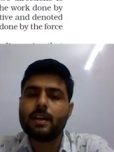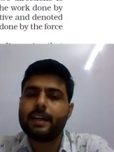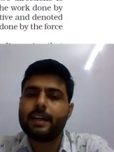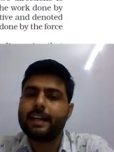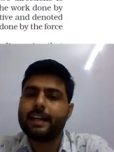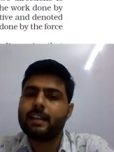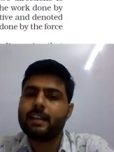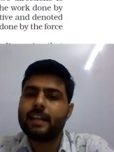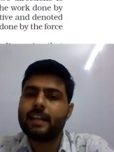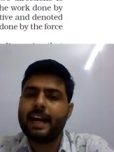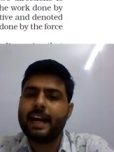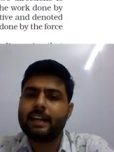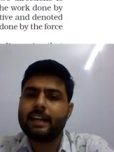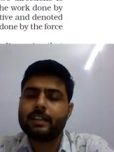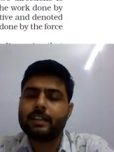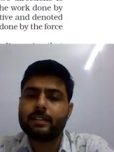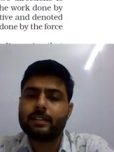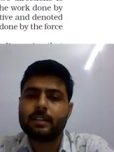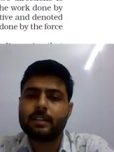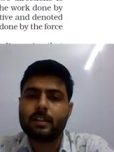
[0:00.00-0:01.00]
In
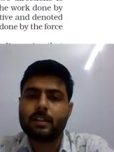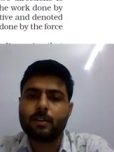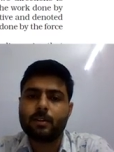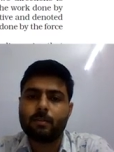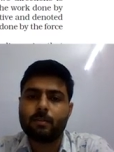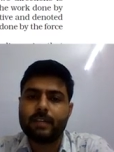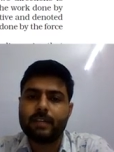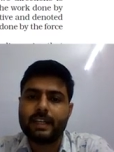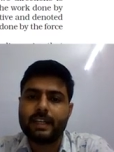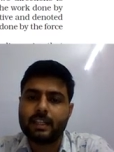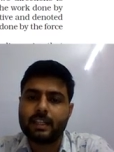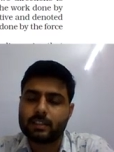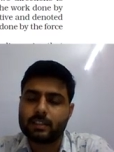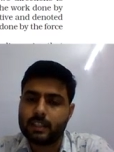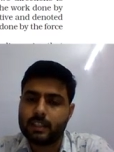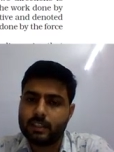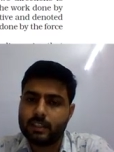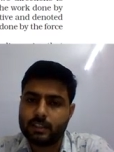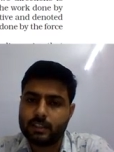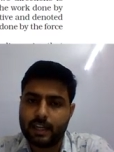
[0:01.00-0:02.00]
that, we
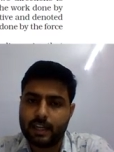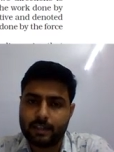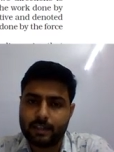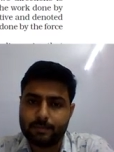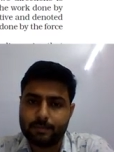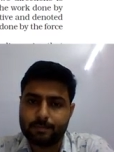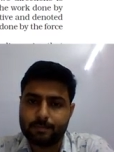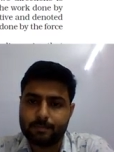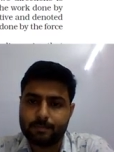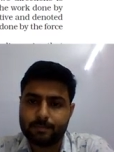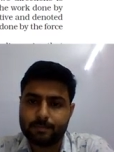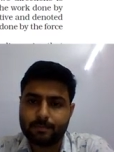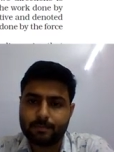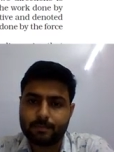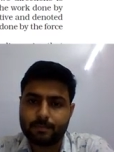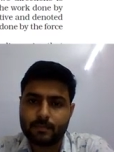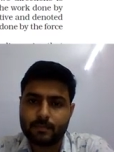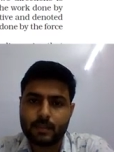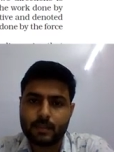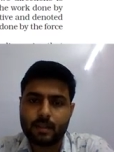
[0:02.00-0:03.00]
discussed that
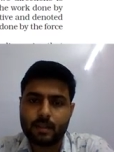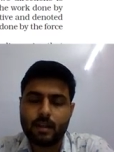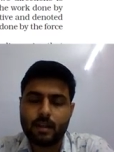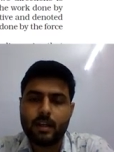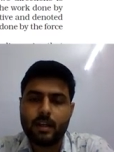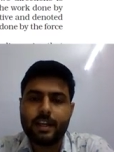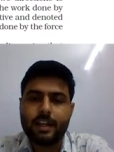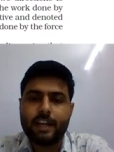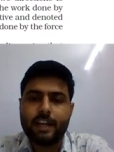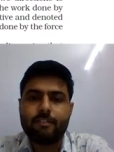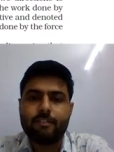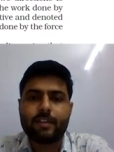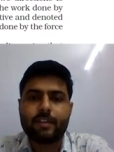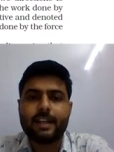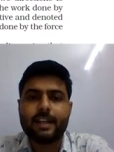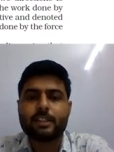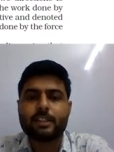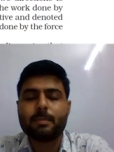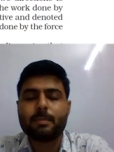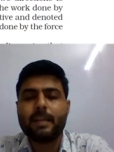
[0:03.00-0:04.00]
if
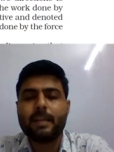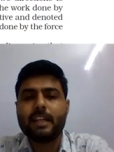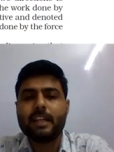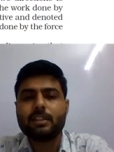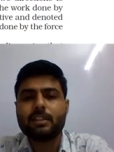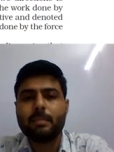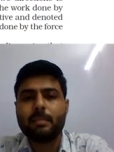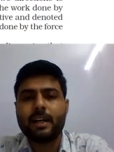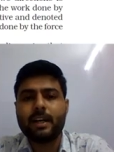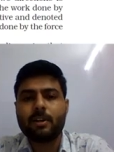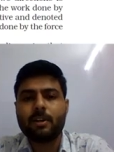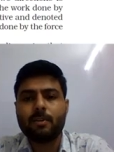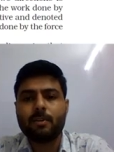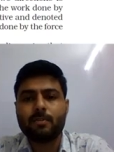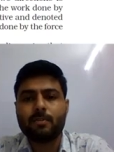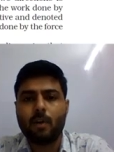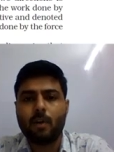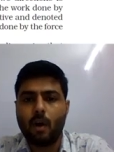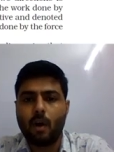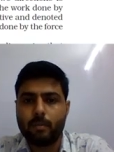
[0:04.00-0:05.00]
displacement of
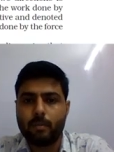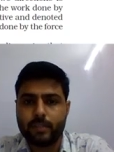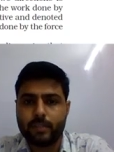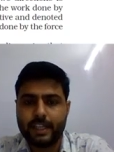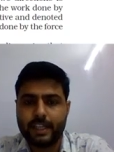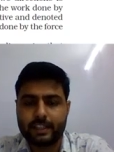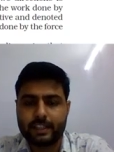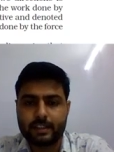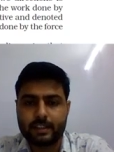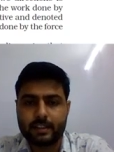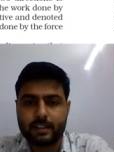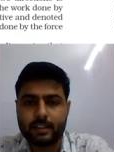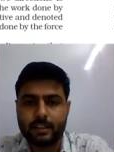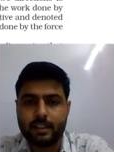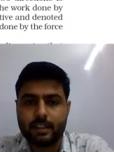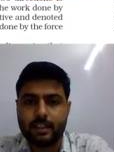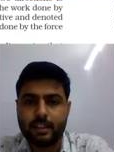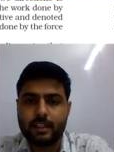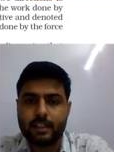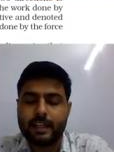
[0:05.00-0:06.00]
object
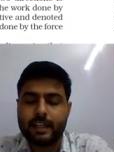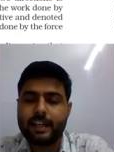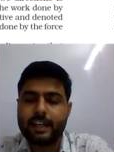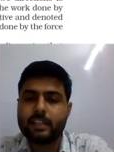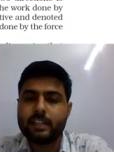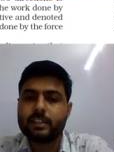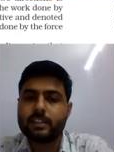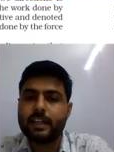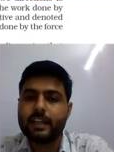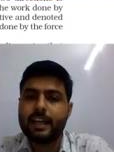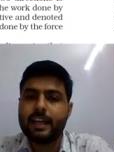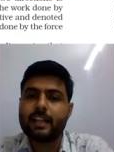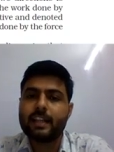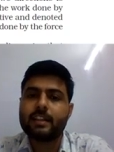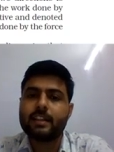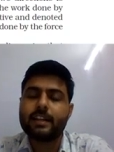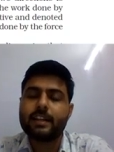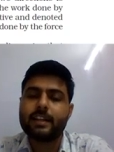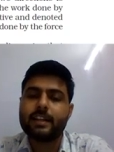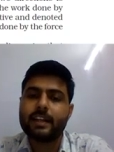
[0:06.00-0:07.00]
is in
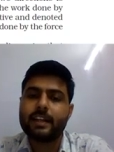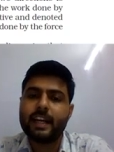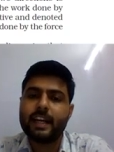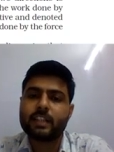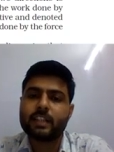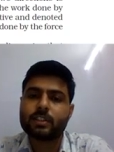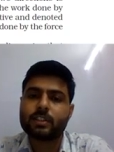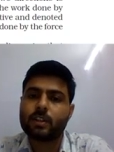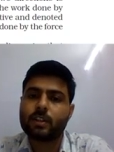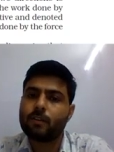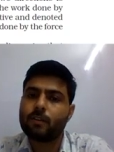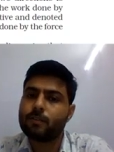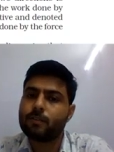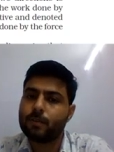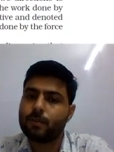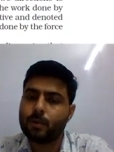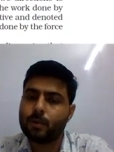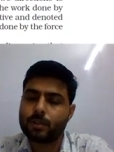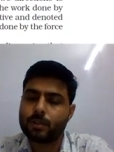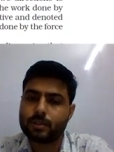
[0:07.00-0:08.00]
the direction of
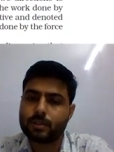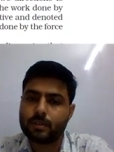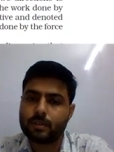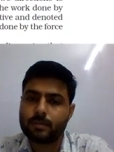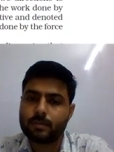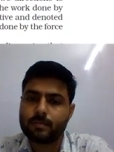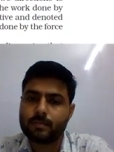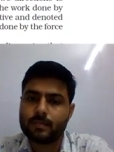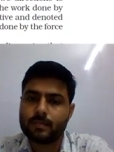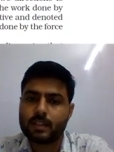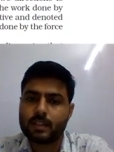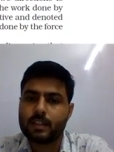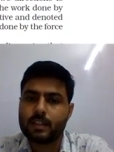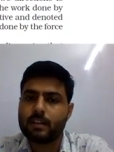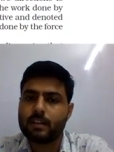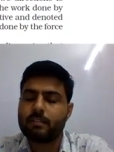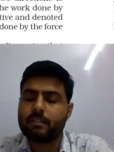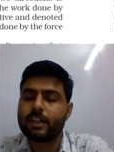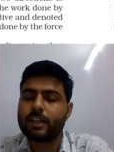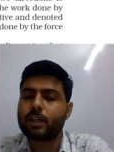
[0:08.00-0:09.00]
force,
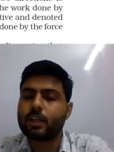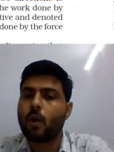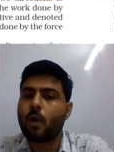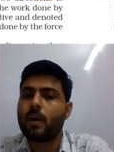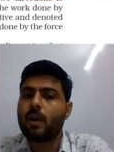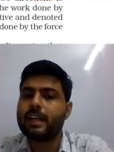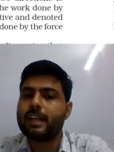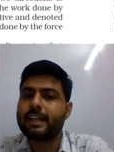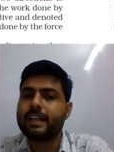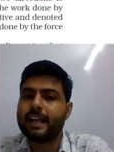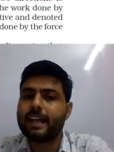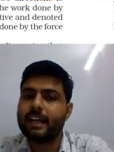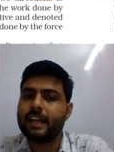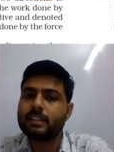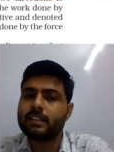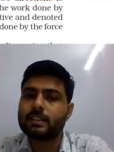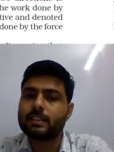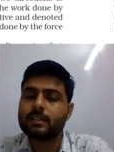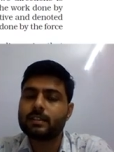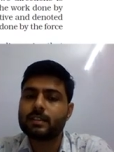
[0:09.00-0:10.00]
we call it
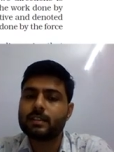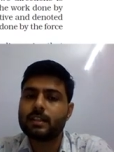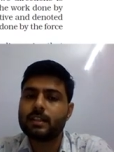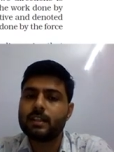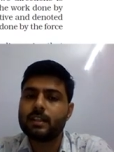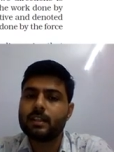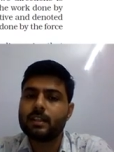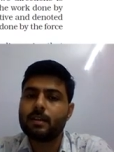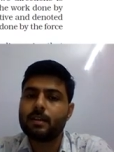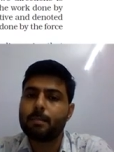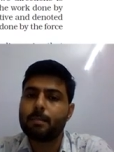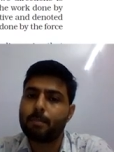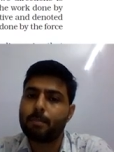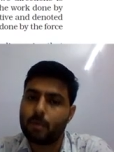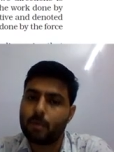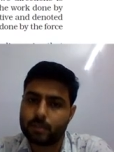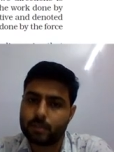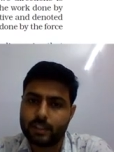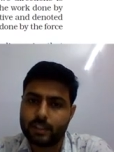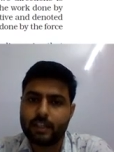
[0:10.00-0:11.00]
as
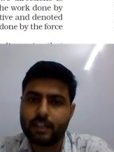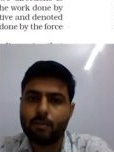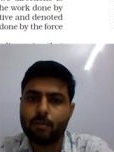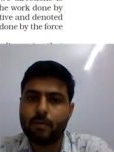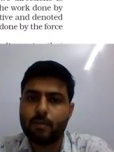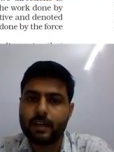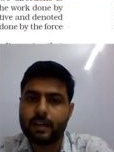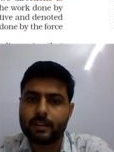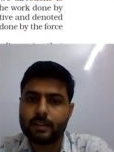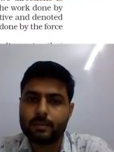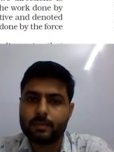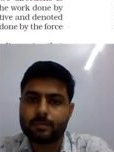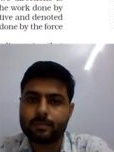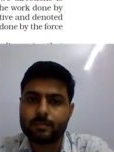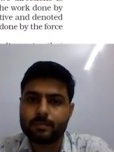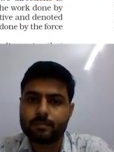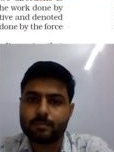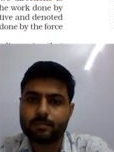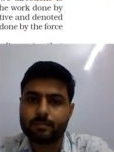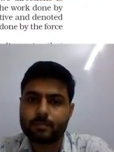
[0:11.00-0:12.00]
positive work,
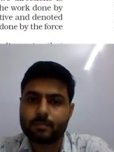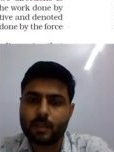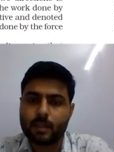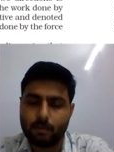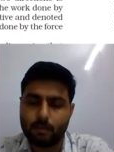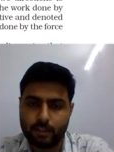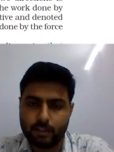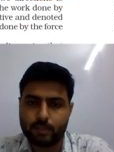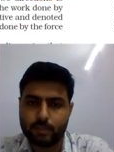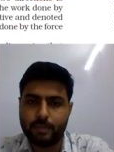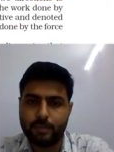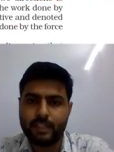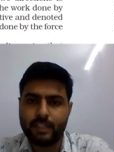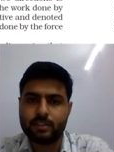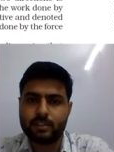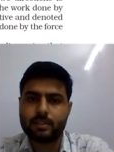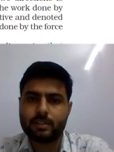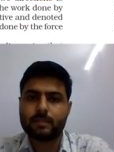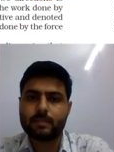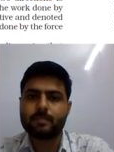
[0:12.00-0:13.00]
which
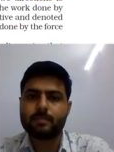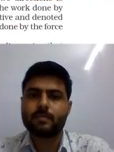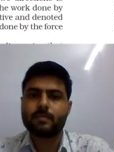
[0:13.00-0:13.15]
means